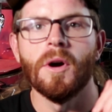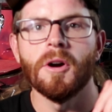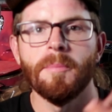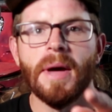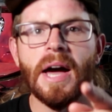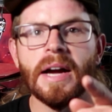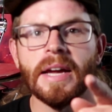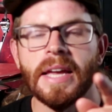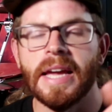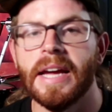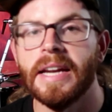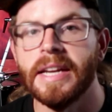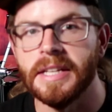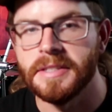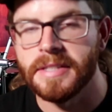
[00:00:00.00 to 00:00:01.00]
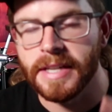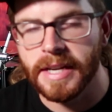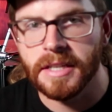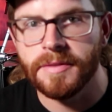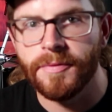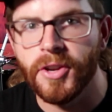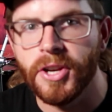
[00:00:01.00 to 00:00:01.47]
Welcome back, and in
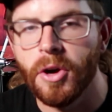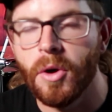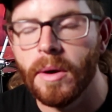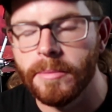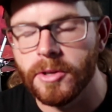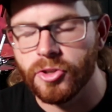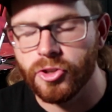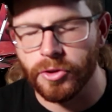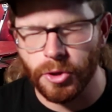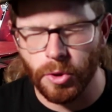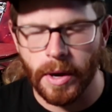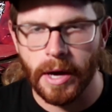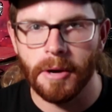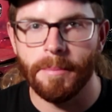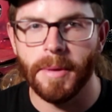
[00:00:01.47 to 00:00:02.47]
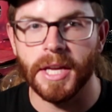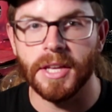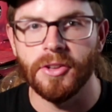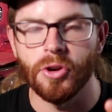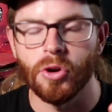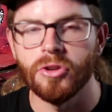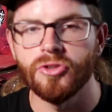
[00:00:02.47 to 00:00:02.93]
today's video I'm going to show you how to make
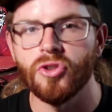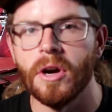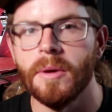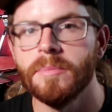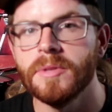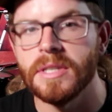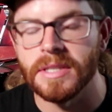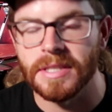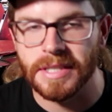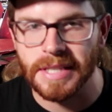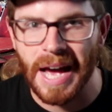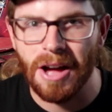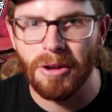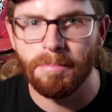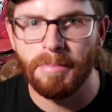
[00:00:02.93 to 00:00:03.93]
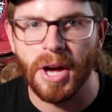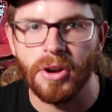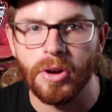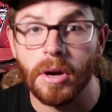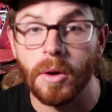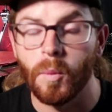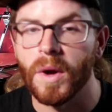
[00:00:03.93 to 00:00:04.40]
your drums sound
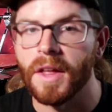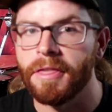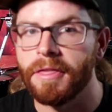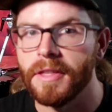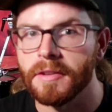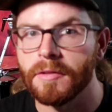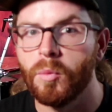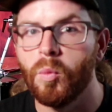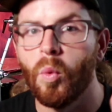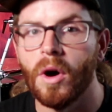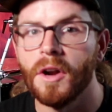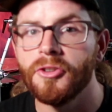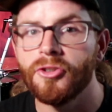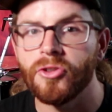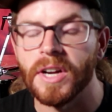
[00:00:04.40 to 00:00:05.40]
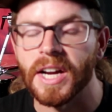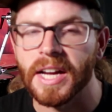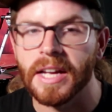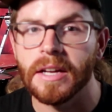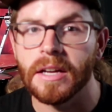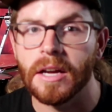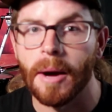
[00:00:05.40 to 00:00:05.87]
better with this one
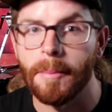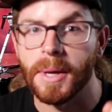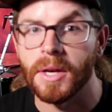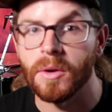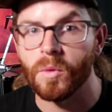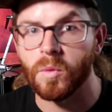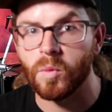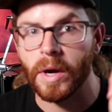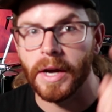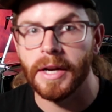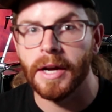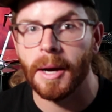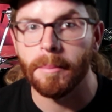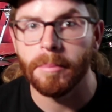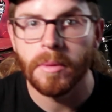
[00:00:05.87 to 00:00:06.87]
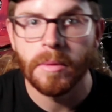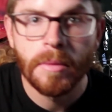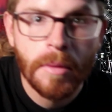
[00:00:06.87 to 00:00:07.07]
trick coming right up.